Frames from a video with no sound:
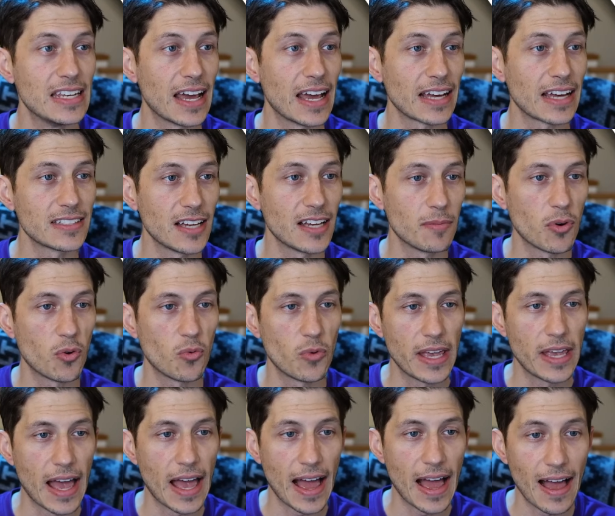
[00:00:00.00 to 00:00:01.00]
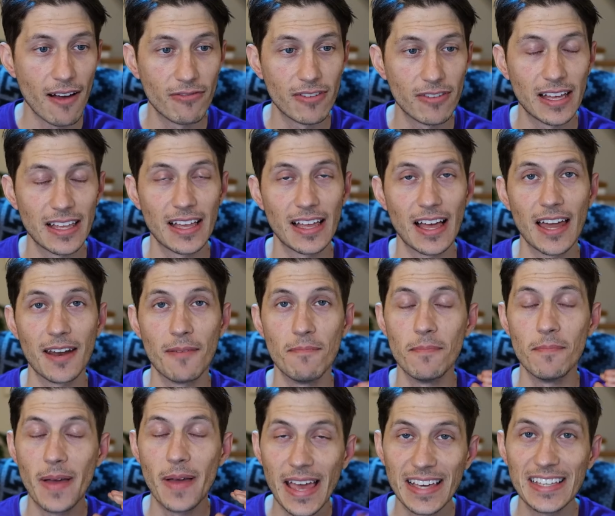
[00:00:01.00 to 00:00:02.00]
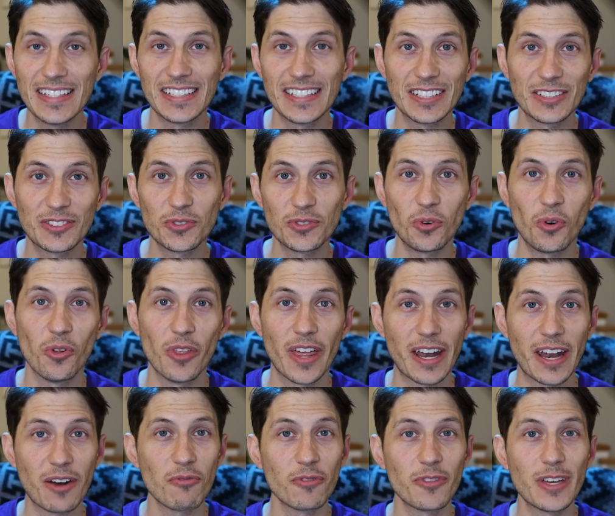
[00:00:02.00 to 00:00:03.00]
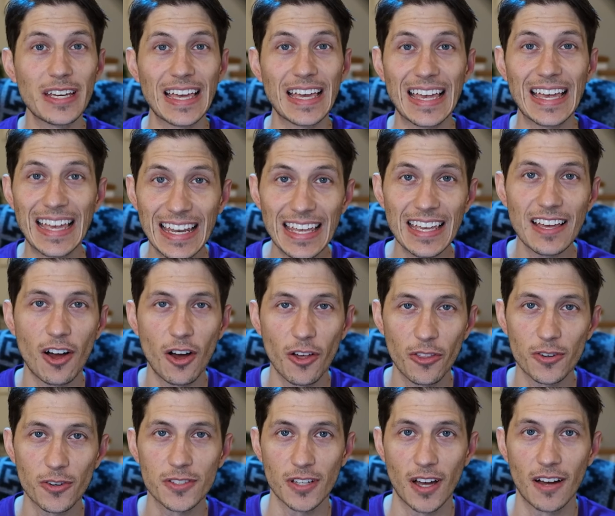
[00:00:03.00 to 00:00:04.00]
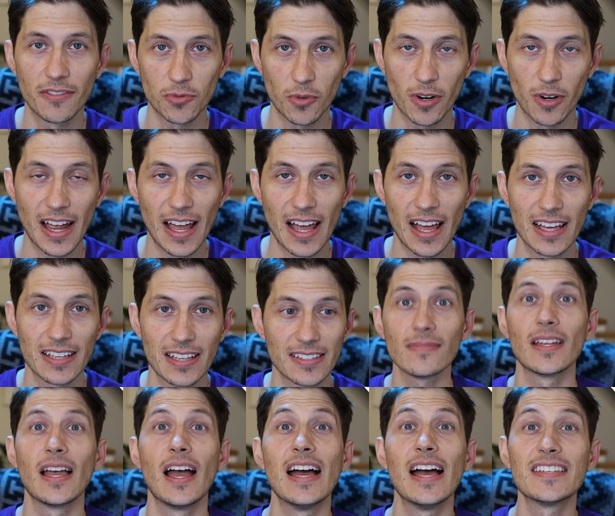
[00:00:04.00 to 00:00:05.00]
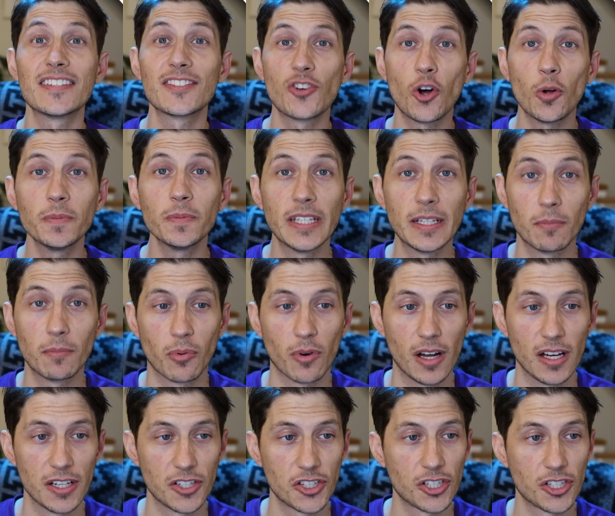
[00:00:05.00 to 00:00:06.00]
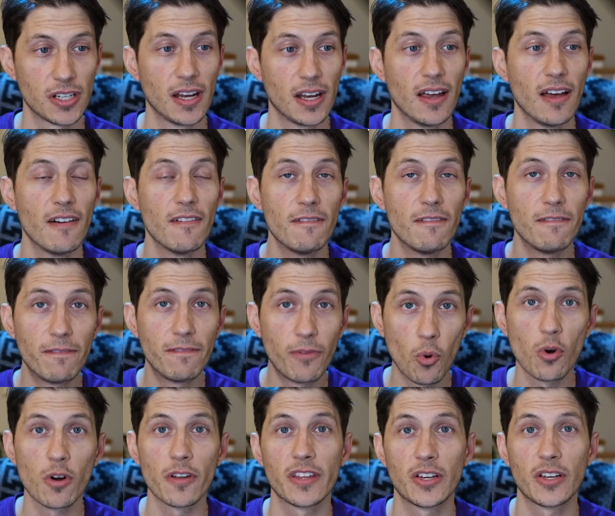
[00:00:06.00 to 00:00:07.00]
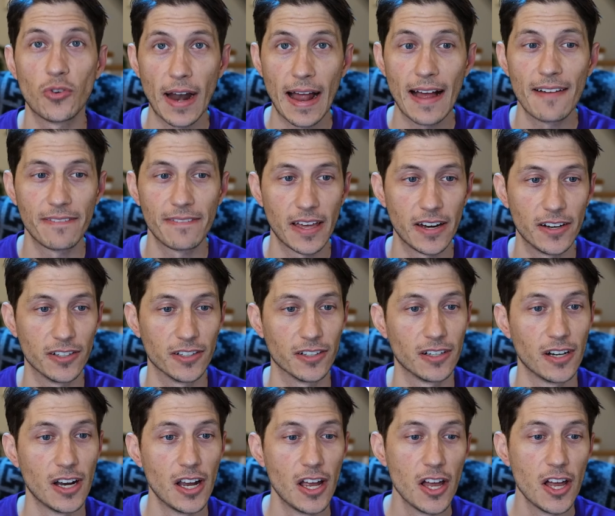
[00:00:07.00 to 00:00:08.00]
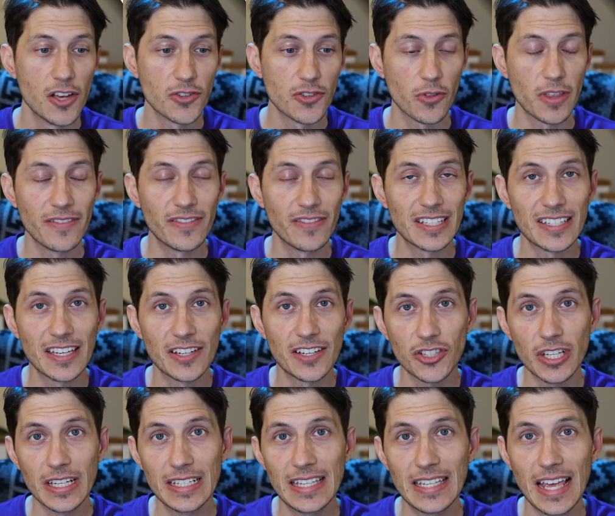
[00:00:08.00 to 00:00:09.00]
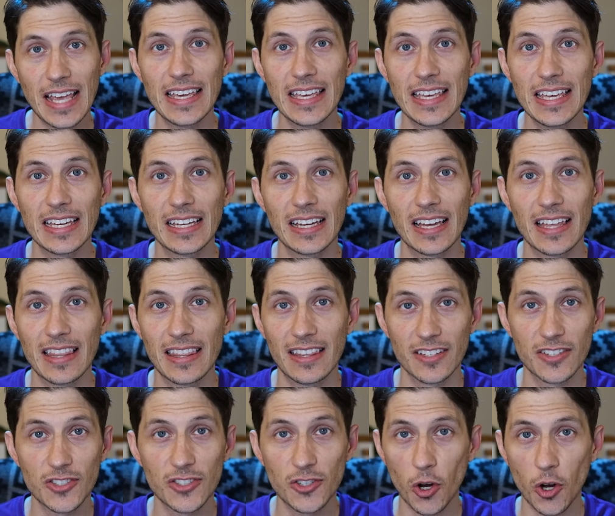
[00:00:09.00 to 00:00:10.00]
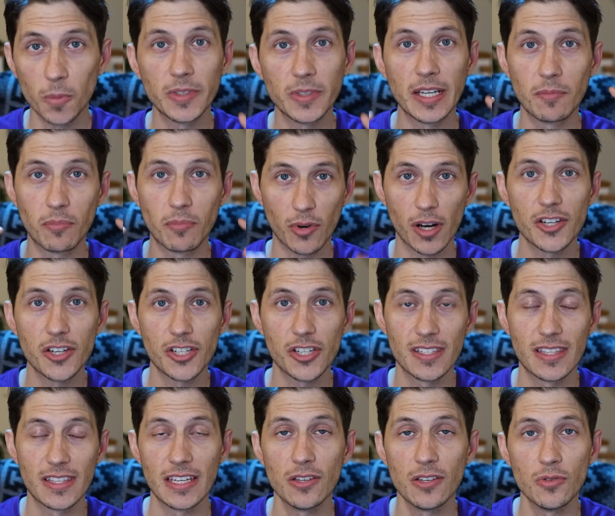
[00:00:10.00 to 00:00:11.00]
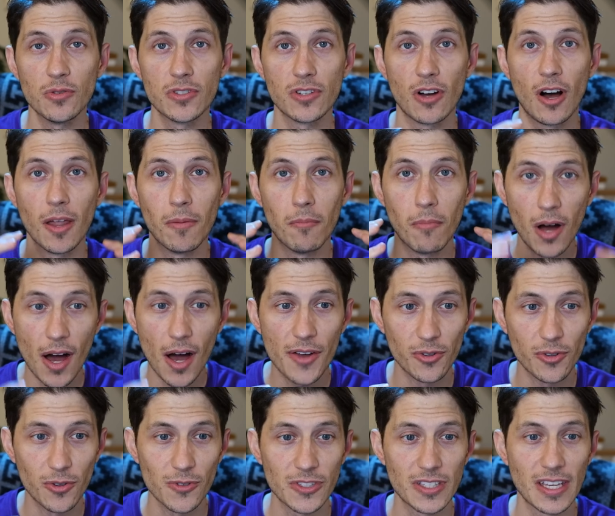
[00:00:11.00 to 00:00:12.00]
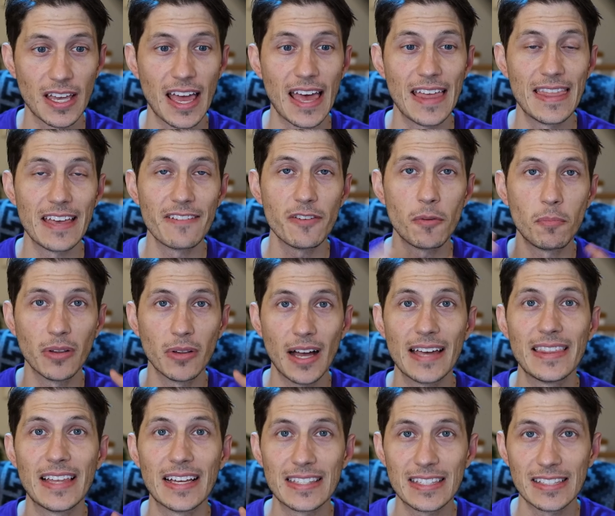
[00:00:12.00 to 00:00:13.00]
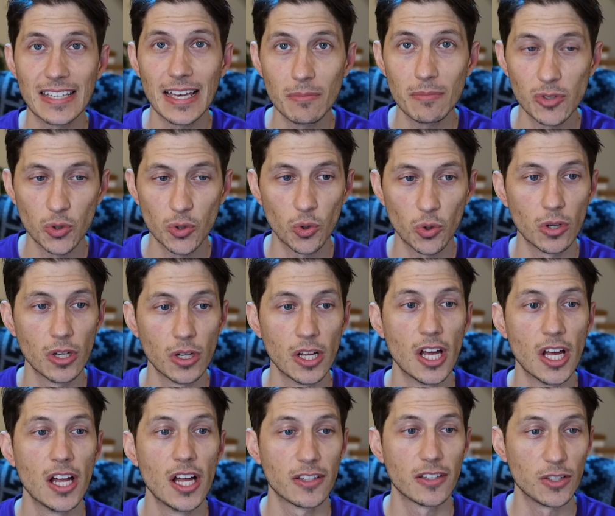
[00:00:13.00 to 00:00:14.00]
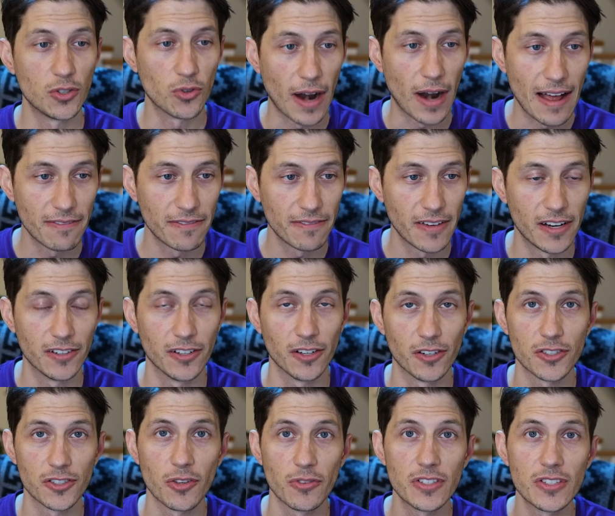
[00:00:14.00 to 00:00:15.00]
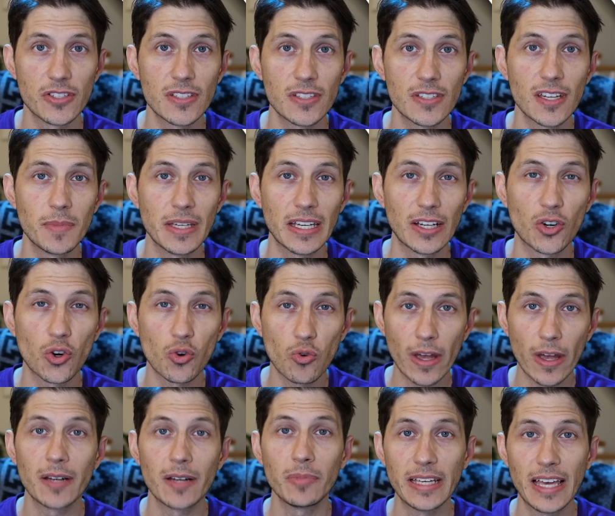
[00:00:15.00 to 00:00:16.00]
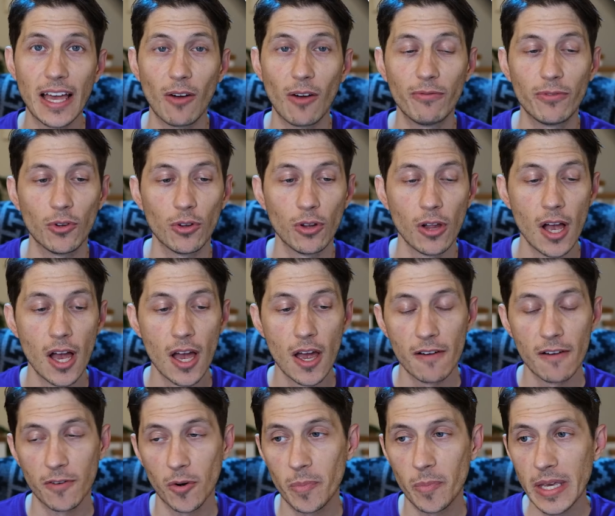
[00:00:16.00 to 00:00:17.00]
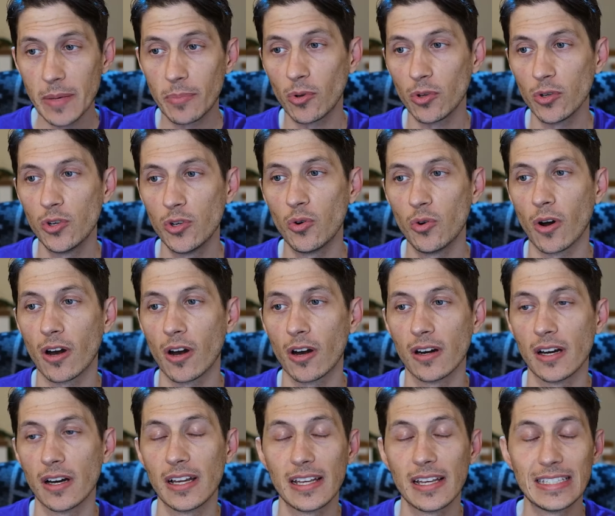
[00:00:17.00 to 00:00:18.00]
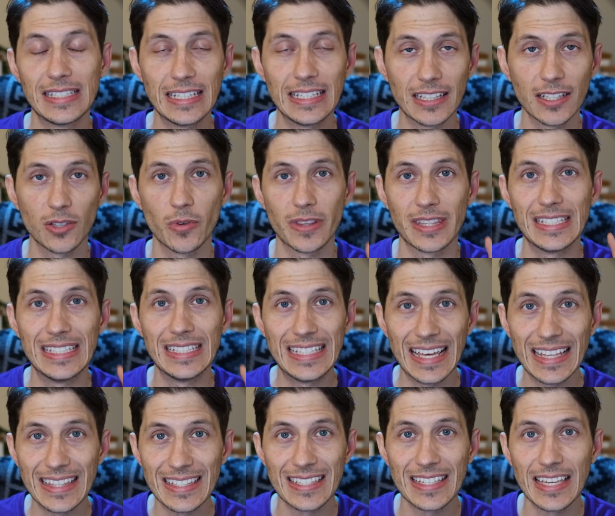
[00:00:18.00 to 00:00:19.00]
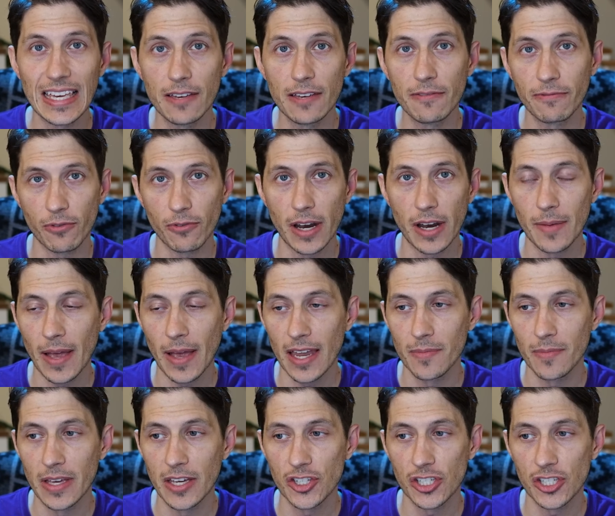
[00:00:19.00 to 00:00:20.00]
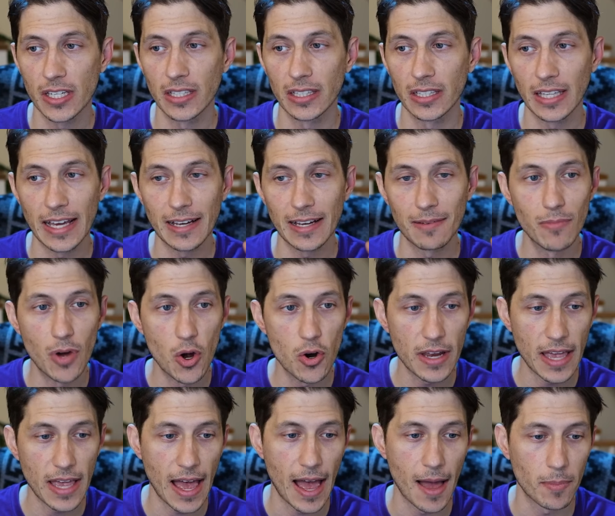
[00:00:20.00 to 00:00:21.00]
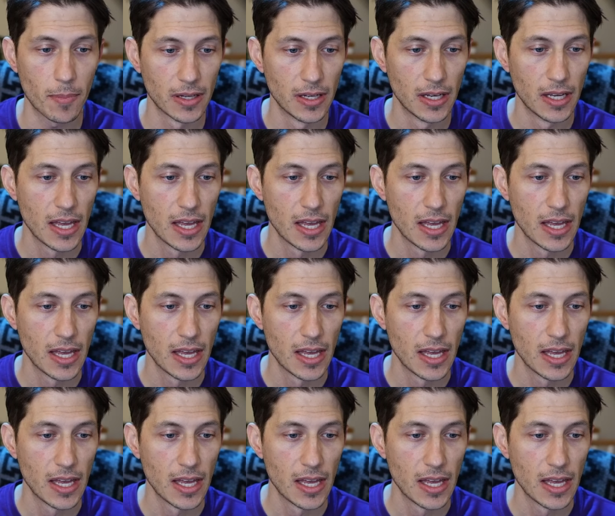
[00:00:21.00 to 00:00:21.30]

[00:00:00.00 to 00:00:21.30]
Next up, we have an amazing tool that I don't think any other software has, a sculpting brush for the graph editor. So they've essentially taken the sculpting brushes they use on models and they've applied that same tool to the graph editor. So this is going to be incredibly helpful for people who are dealing with dense keyframe animation like mocap.